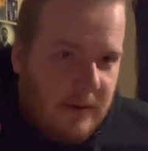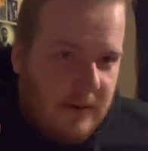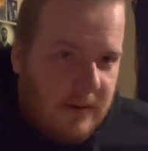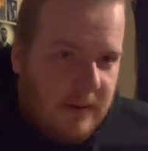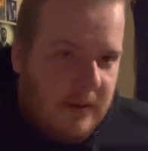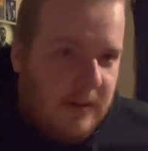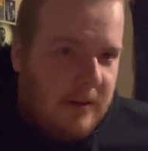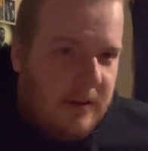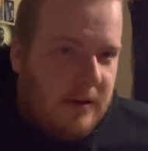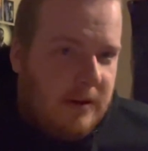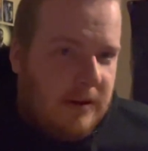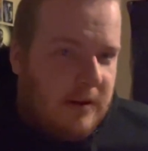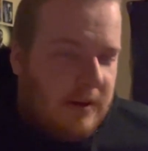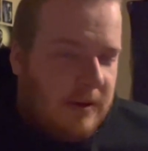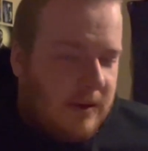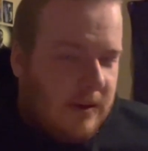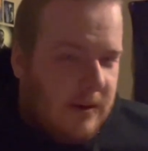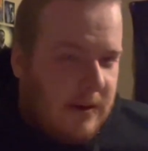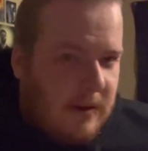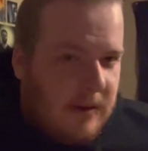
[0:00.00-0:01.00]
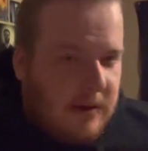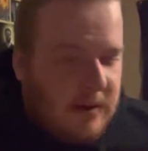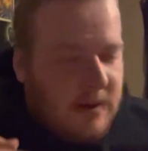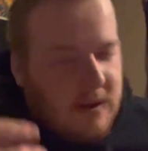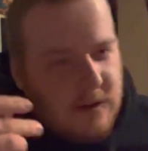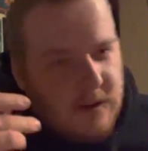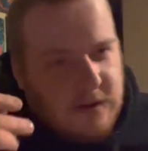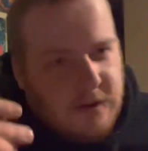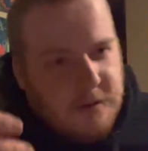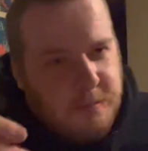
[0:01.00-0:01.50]
he
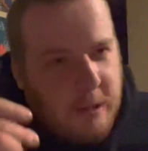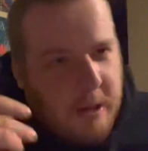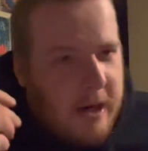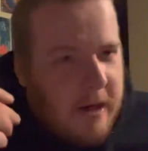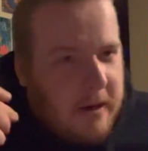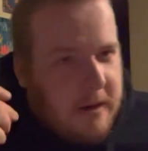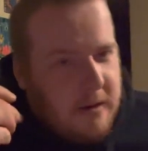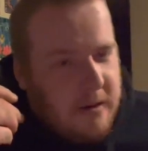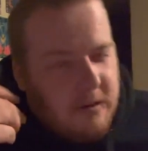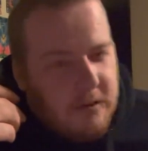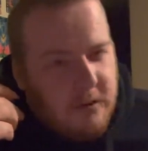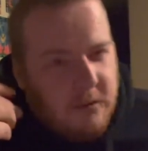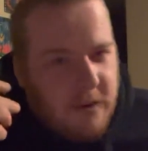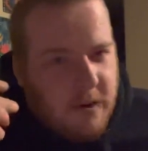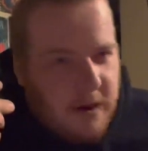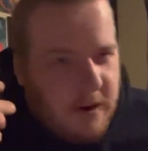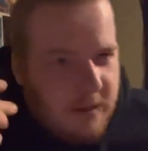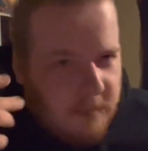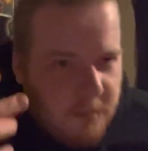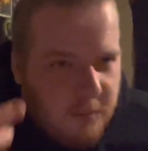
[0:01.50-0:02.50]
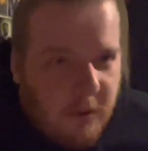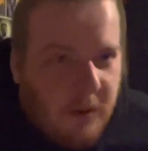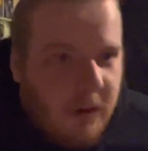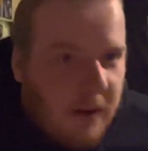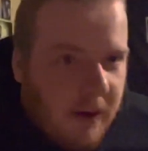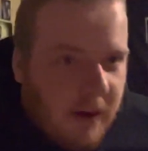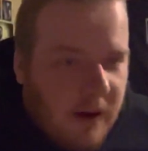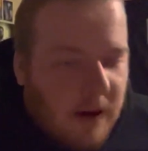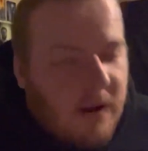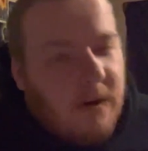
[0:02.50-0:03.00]
turns back into a
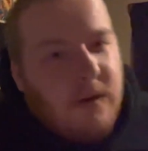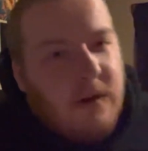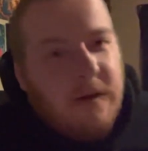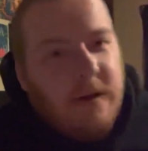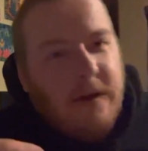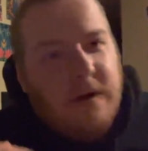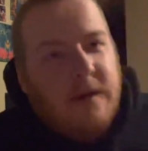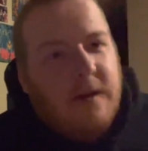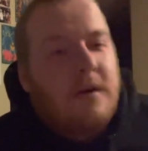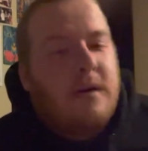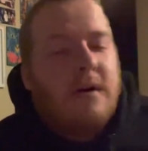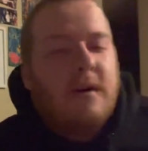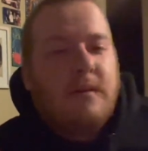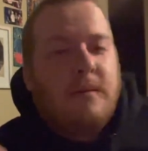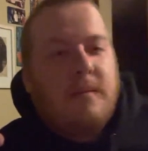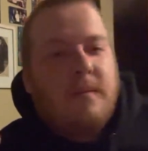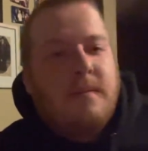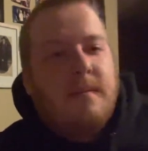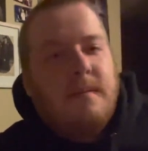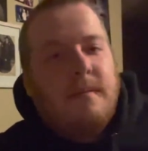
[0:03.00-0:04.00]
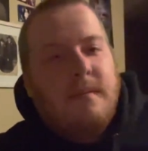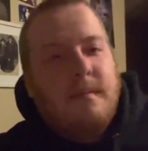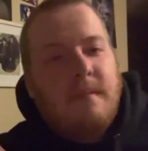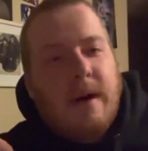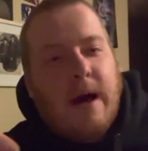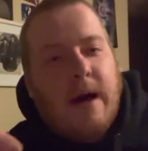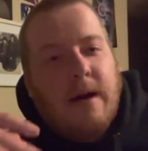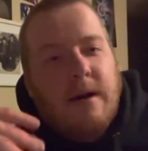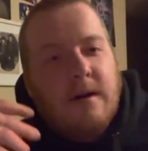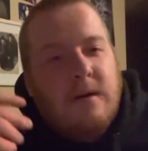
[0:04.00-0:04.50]
boy, or they turn in
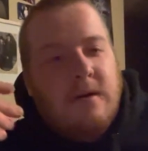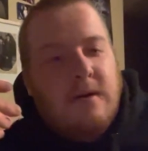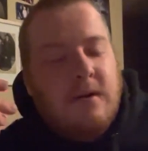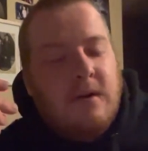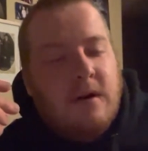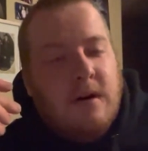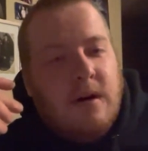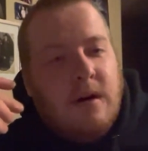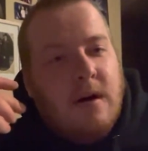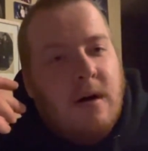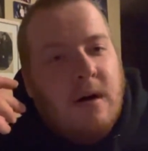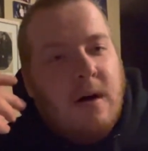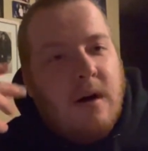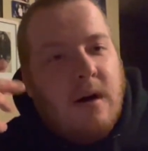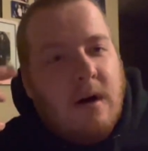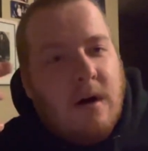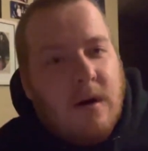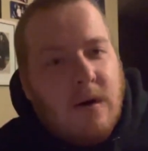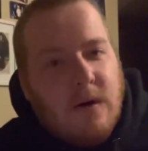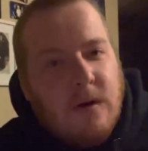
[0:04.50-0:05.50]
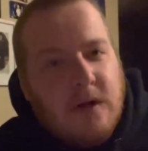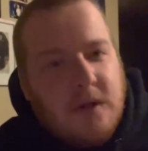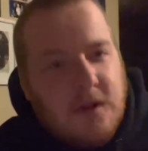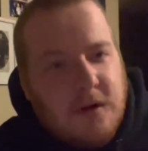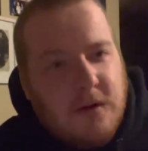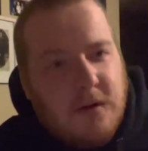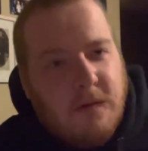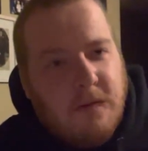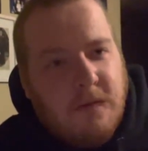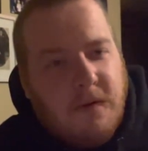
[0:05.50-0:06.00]
back into their
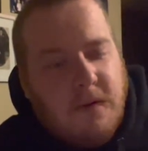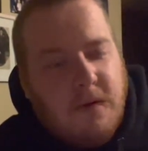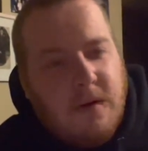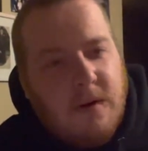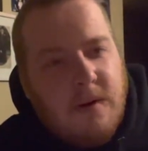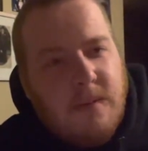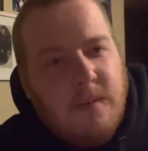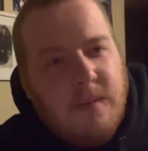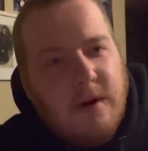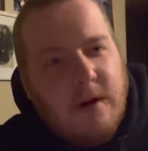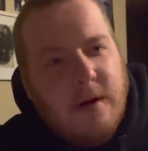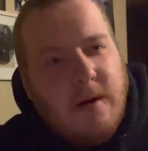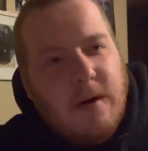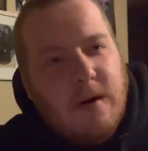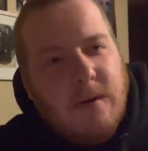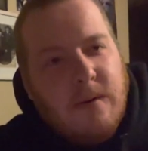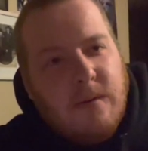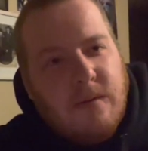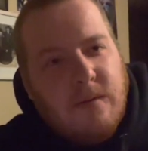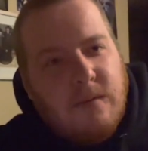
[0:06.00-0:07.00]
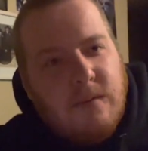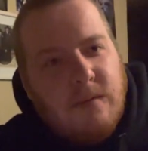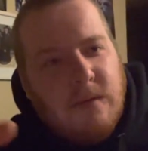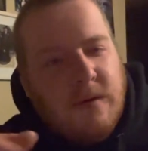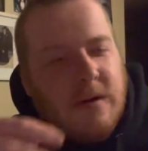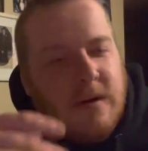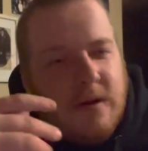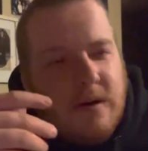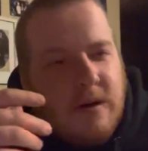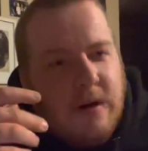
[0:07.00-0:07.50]
original form when
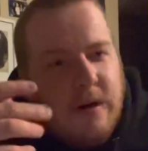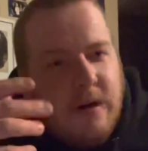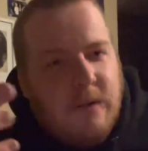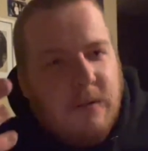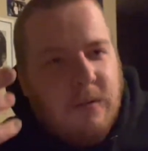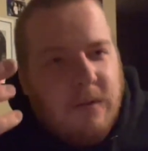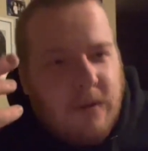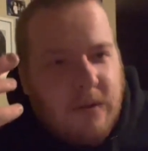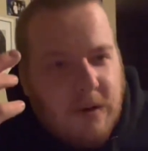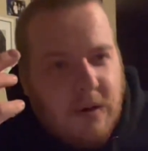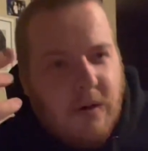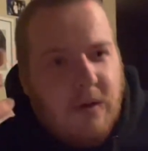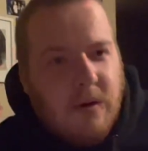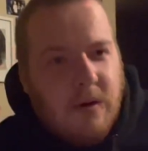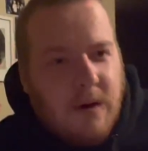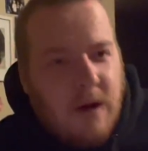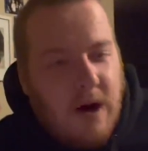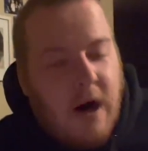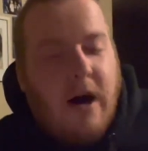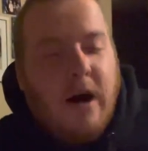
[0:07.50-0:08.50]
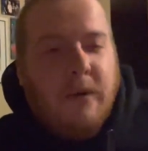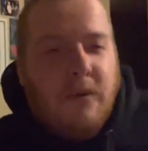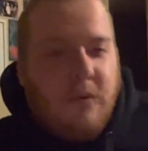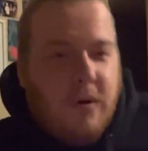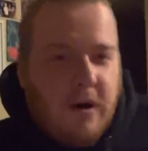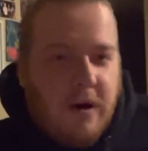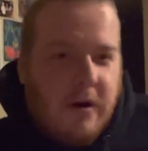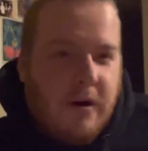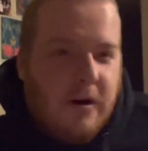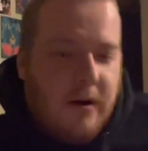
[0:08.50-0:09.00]
they're hit with hot
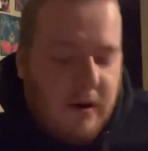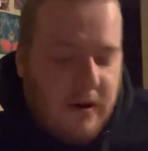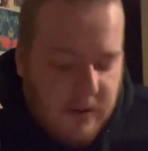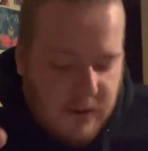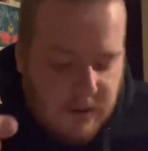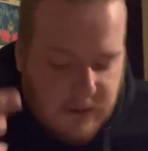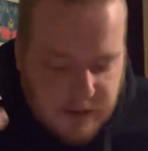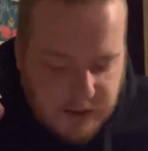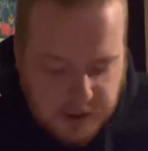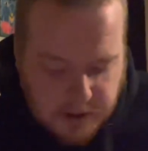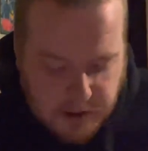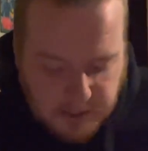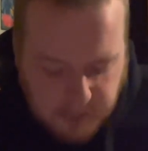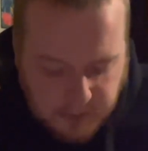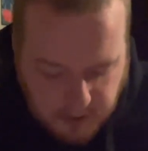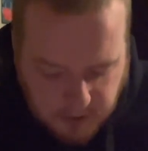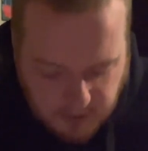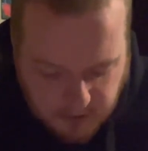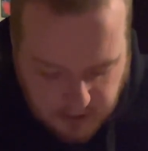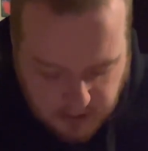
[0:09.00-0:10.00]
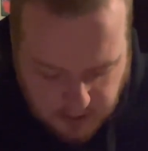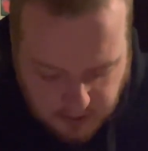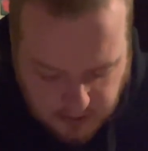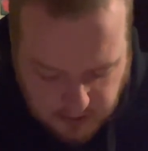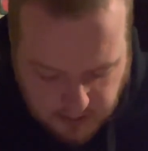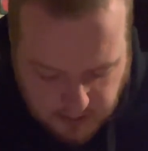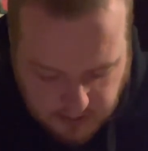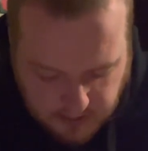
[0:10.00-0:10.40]
water or steaming water.